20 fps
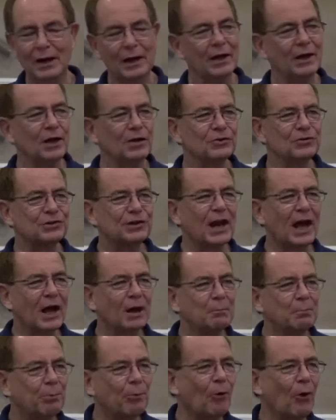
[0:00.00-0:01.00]

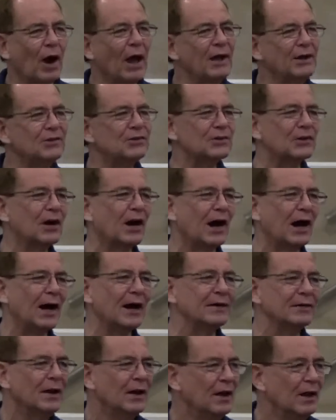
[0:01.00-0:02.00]
Instead, praise
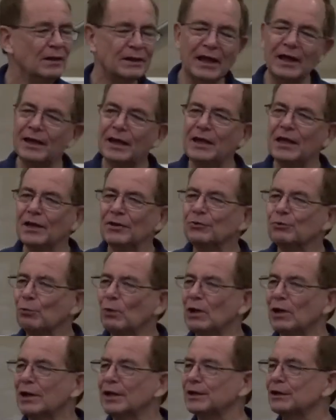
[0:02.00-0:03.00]
God that He is
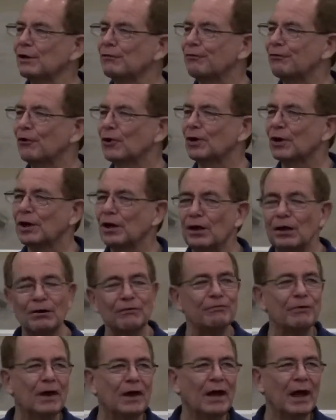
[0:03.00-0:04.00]
willing to
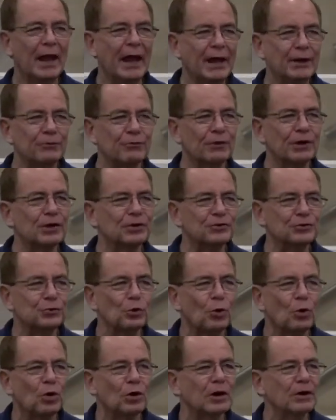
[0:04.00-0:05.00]
forgive and
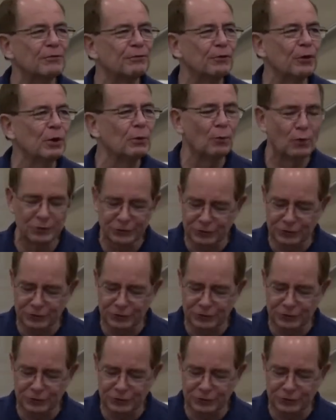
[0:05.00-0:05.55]
restore if we will